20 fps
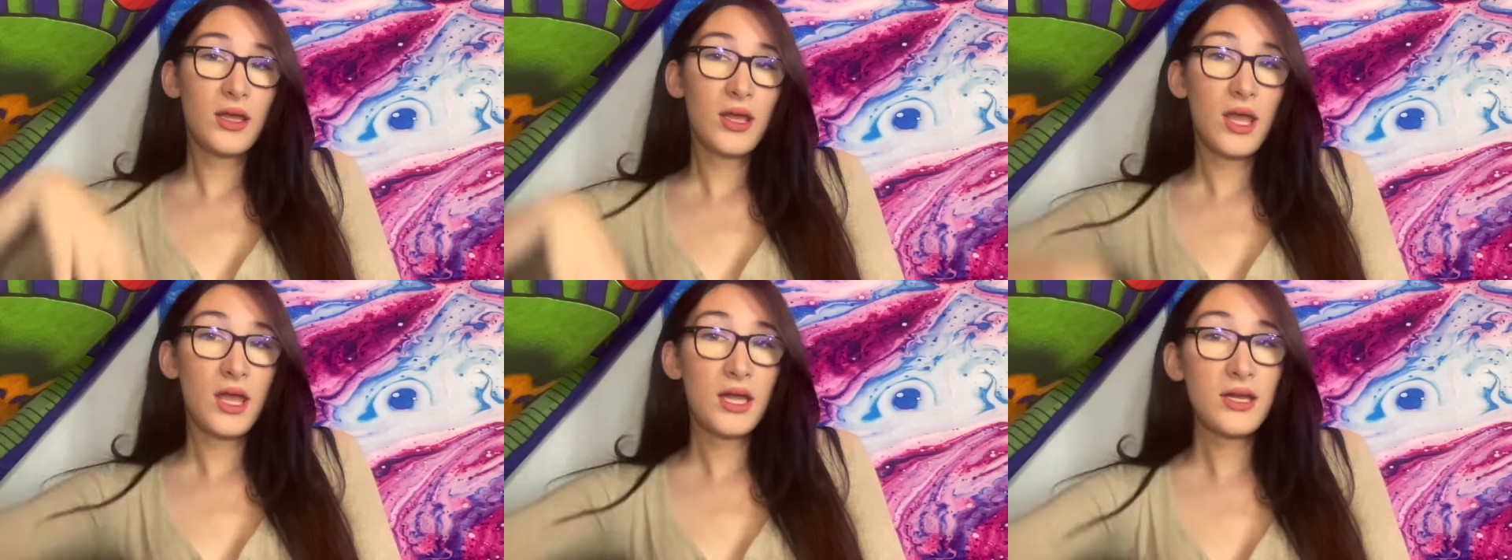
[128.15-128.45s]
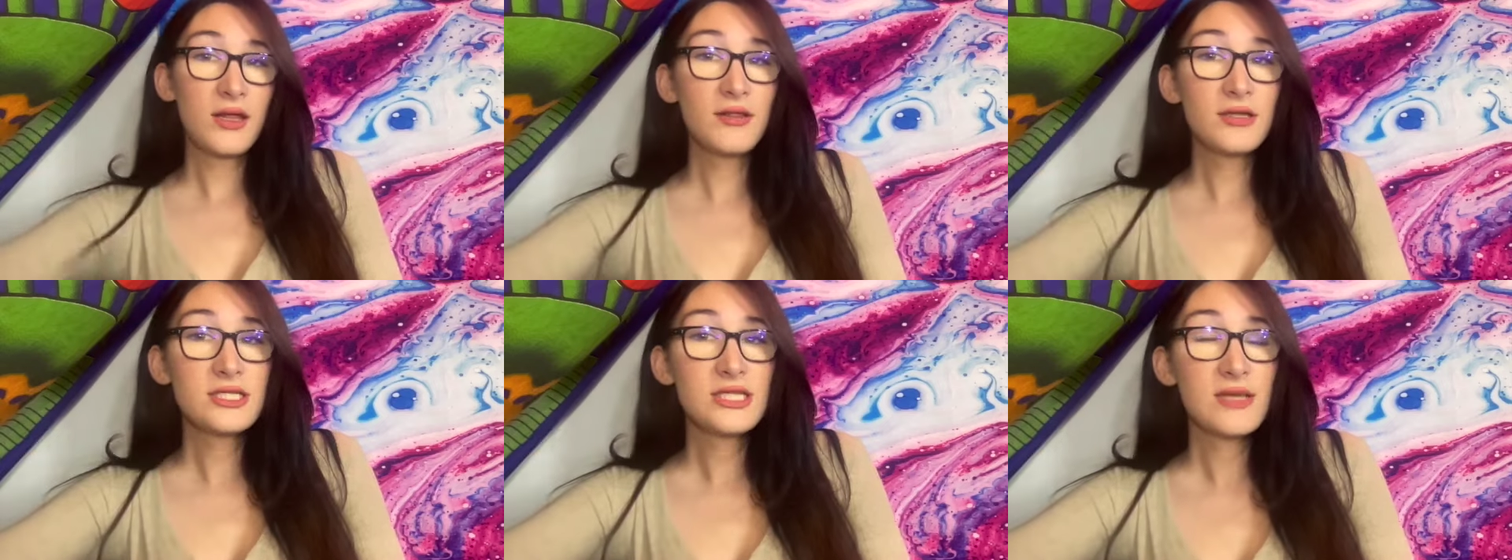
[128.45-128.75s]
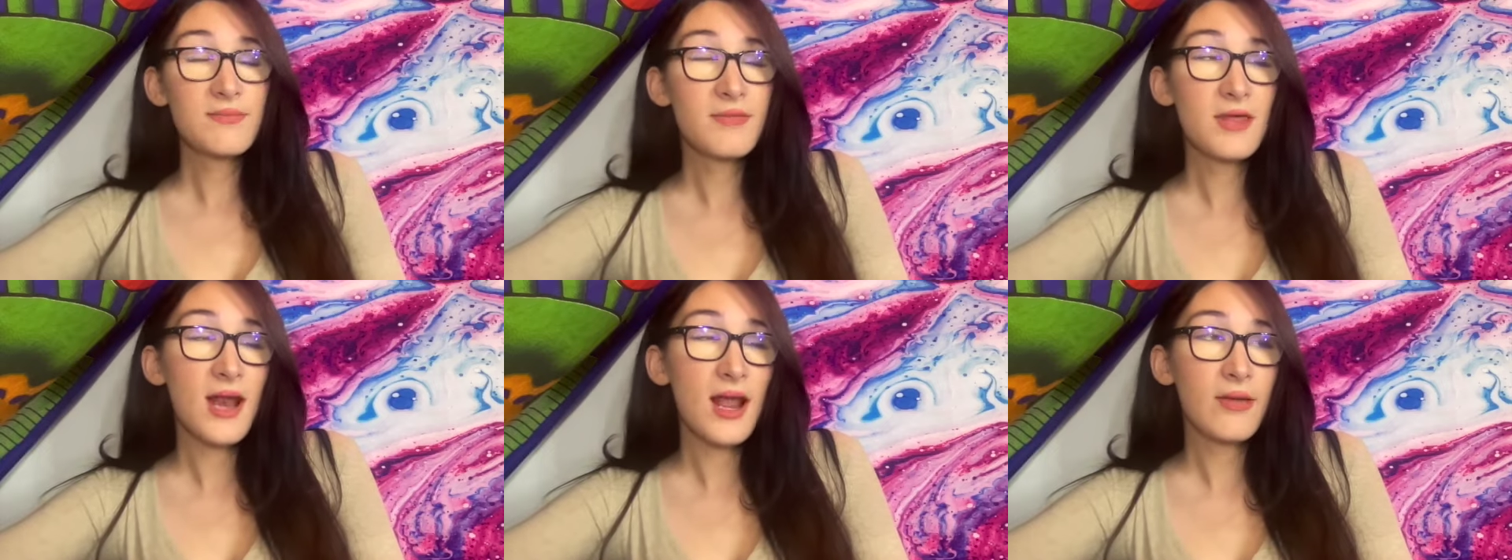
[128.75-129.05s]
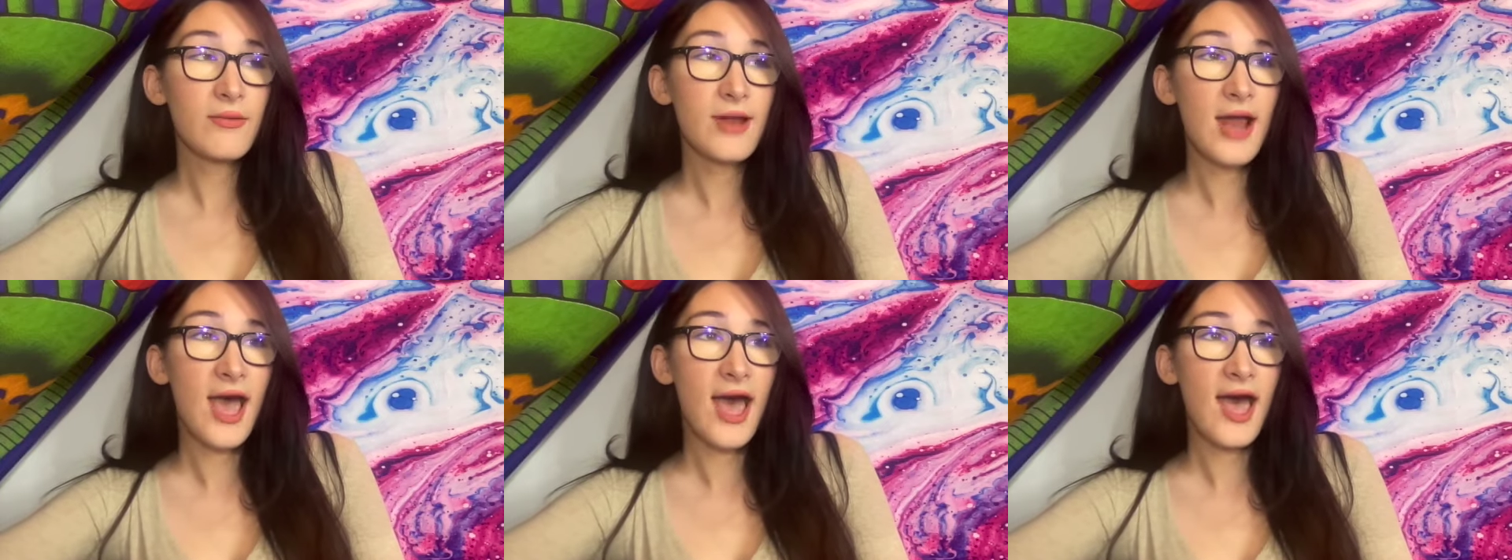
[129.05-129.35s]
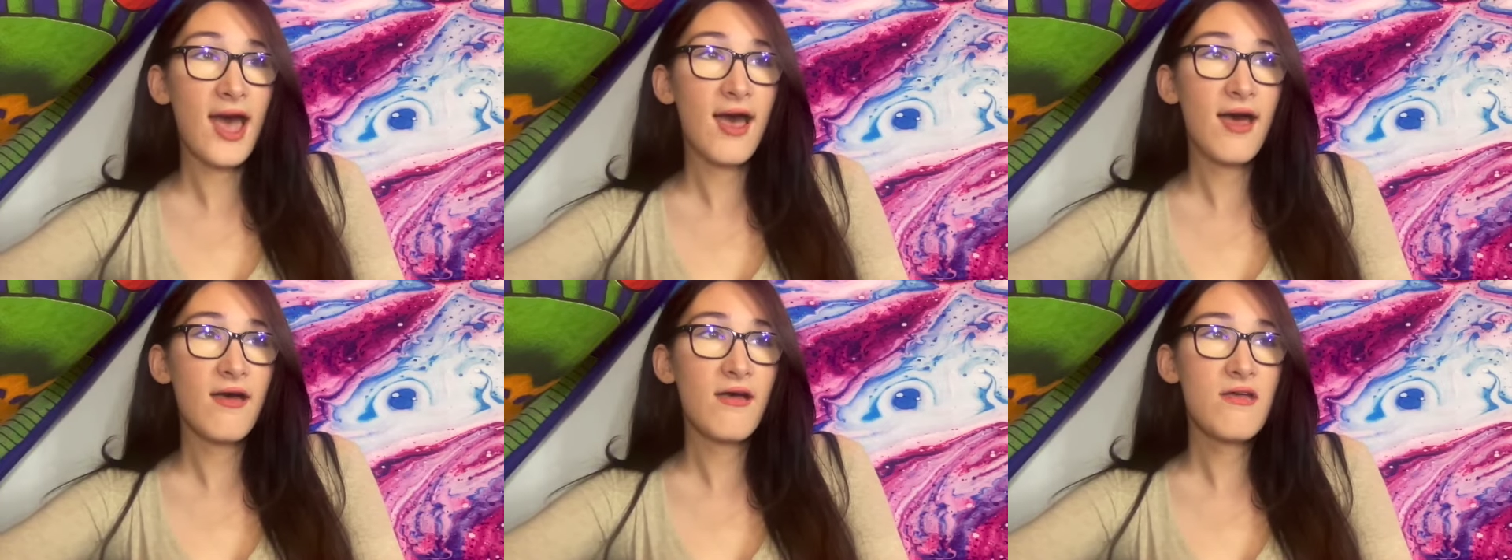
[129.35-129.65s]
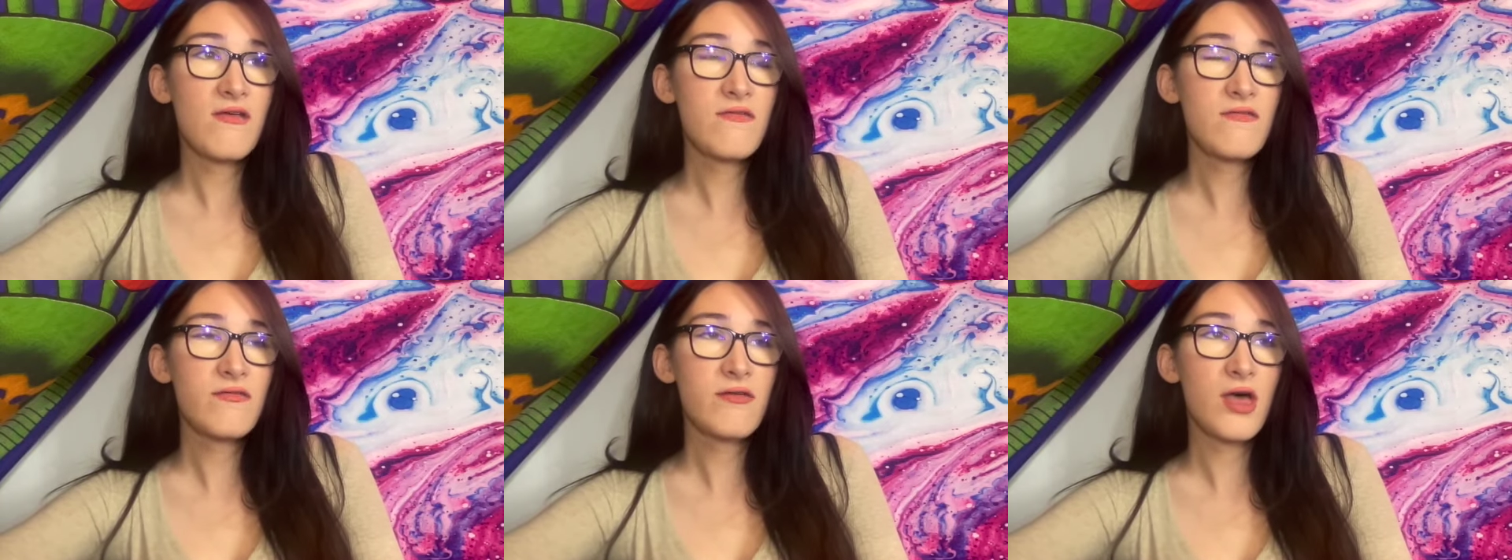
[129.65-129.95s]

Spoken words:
Another tip that I would have